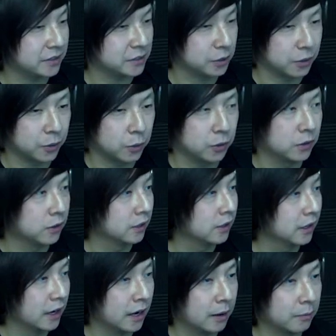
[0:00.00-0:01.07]
He's so cool.
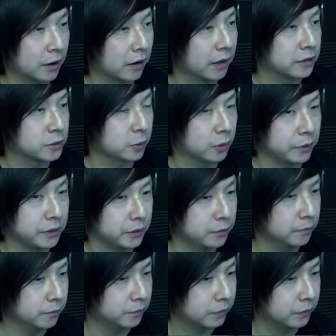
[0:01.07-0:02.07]
All right, so what do?